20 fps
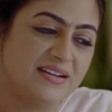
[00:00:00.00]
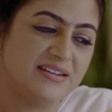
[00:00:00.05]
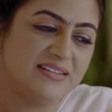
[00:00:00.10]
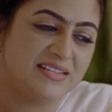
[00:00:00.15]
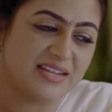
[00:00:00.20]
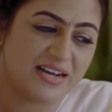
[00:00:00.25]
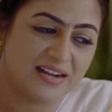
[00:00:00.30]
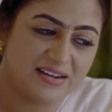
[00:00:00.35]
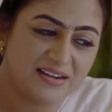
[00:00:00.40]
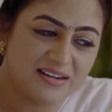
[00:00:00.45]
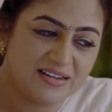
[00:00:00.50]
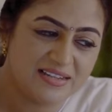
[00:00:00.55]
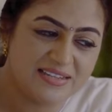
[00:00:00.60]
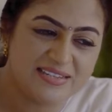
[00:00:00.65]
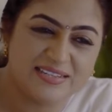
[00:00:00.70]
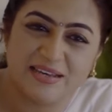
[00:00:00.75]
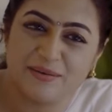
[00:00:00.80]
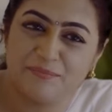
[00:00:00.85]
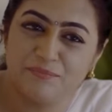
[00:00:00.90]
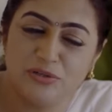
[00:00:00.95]
Dull
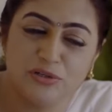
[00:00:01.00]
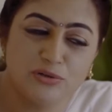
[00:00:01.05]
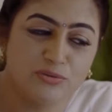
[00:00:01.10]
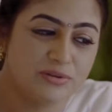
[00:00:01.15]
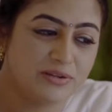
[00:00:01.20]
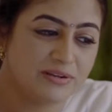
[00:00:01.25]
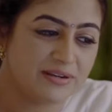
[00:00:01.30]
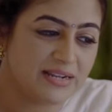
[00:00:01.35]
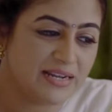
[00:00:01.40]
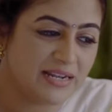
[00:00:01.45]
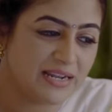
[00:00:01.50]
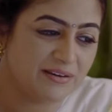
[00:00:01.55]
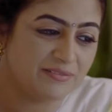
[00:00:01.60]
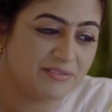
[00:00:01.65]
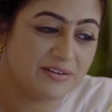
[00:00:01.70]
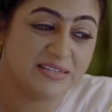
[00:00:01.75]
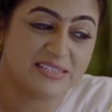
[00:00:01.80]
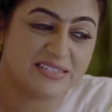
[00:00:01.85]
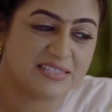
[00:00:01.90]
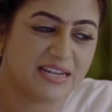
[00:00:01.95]
sublunary
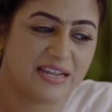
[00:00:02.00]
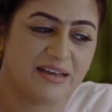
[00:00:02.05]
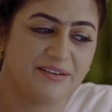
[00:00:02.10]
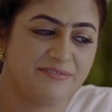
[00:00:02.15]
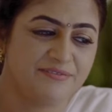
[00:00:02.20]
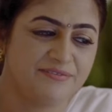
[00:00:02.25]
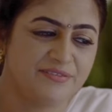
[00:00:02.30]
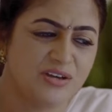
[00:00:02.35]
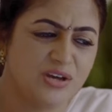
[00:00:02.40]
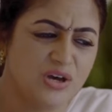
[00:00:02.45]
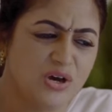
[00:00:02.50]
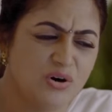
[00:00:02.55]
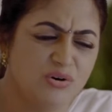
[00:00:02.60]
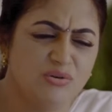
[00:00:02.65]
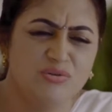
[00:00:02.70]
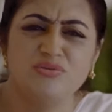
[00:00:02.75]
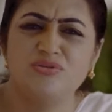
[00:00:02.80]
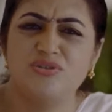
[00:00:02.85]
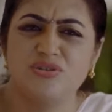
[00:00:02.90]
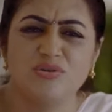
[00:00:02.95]
lovers love,
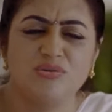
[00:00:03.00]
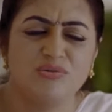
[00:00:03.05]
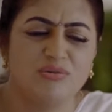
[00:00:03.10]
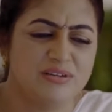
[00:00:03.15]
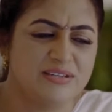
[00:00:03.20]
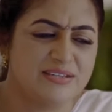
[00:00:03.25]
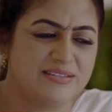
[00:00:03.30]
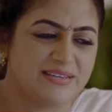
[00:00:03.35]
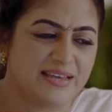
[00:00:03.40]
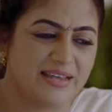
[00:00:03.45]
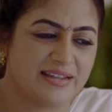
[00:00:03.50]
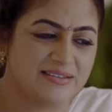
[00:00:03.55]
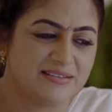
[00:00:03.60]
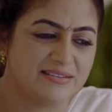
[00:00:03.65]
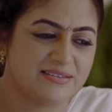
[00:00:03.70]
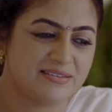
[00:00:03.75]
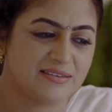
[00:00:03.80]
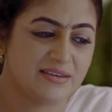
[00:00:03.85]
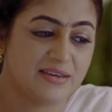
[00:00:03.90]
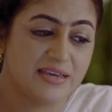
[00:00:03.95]
whose soul is
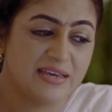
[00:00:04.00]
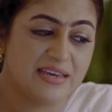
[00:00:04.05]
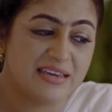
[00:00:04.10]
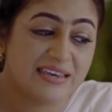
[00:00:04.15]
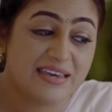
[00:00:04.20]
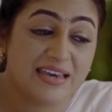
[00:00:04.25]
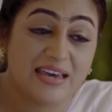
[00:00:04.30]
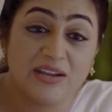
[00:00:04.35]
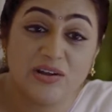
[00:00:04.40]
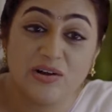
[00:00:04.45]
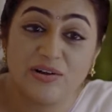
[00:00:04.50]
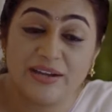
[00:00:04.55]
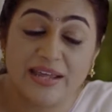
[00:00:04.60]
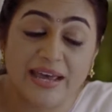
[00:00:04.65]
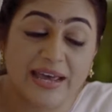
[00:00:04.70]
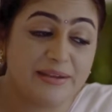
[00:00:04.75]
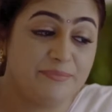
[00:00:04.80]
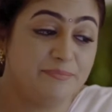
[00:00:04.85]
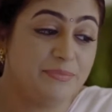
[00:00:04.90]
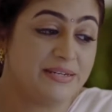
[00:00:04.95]
sense, cannot
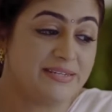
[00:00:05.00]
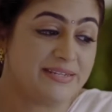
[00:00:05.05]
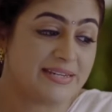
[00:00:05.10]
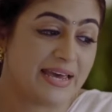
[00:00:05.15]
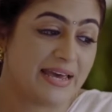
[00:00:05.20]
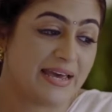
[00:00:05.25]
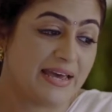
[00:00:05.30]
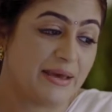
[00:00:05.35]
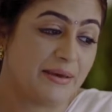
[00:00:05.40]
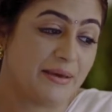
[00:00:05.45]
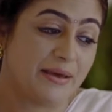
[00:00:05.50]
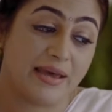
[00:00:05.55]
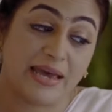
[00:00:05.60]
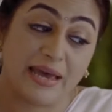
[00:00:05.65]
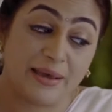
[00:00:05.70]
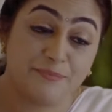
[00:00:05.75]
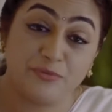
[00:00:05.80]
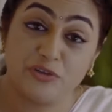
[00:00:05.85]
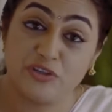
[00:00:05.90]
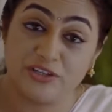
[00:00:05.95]
admit
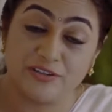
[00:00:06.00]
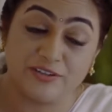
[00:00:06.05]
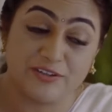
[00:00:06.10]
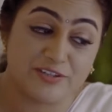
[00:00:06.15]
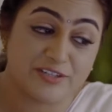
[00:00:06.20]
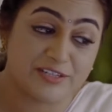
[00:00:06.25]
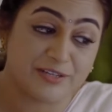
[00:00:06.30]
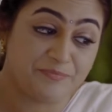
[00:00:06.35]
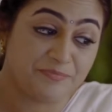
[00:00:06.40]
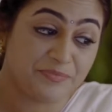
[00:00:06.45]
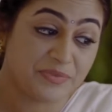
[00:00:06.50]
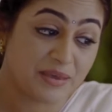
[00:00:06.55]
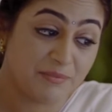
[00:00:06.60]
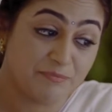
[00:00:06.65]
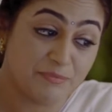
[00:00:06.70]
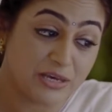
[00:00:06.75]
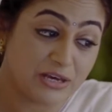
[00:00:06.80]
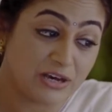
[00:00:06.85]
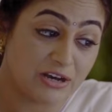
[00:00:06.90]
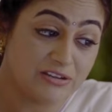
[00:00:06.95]
absence,
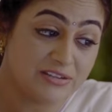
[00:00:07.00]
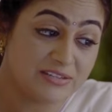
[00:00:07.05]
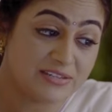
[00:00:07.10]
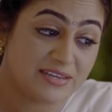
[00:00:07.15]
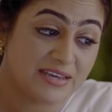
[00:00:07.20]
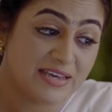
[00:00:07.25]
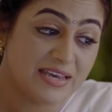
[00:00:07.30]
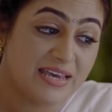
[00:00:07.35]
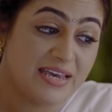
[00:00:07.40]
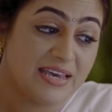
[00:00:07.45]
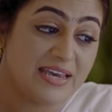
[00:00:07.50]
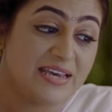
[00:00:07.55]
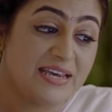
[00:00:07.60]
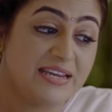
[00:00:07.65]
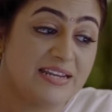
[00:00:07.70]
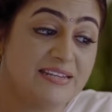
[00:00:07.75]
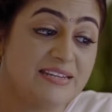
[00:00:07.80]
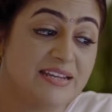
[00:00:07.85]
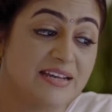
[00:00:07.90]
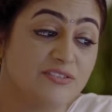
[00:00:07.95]
because
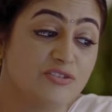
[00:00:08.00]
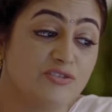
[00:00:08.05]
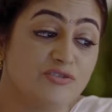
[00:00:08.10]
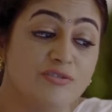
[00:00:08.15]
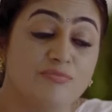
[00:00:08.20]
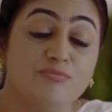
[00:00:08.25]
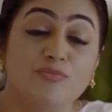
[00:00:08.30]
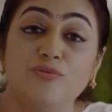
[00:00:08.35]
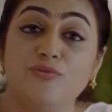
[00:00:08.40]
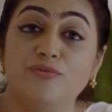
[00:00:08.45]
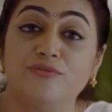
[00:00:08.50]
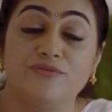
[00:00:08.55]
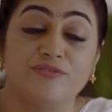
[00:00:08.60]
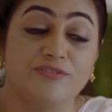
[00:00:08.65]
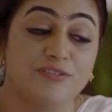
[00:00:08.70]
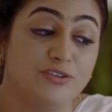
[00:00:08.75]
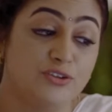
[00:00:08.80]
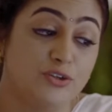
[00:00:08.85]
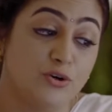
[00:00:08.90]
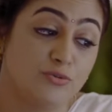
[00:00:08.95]
it doth
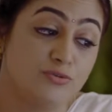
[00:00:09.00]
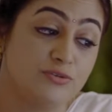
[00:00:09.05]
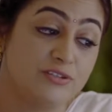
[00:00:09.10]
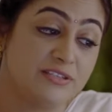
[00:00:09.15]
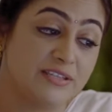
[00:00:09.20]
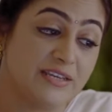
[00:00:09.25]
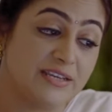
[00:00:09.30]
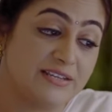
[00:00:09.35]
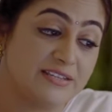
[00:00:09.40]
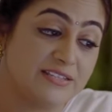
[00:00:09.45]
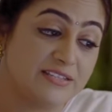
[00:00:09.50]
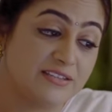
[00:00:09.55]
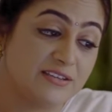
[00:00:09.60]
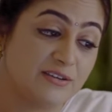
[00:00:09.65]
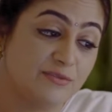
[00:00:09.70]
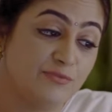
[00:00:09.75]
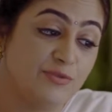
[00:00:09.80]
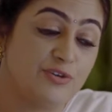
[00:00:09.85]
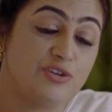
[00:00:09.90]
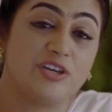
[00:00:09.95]
remove those
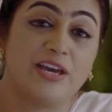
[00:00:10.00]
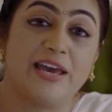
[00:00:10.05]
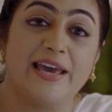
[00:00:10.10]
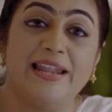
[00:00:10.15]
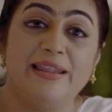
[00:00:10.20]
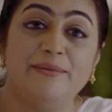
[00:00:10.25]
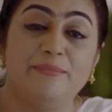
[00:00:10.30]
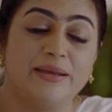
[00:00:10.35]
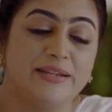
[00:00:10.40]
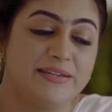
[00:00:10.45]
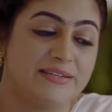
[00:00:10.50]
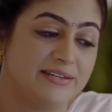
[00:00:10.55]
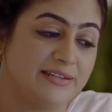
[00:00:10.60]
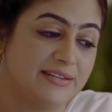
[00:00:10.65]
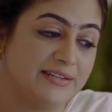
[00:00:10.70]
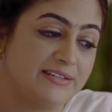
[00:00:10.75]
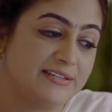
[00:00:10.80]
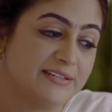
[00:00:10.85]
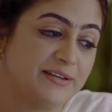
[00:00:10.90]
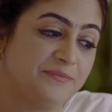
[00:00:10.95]
things which elemented
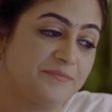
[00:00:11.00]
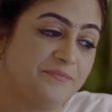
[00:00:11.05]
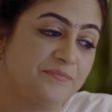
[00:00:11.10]
it.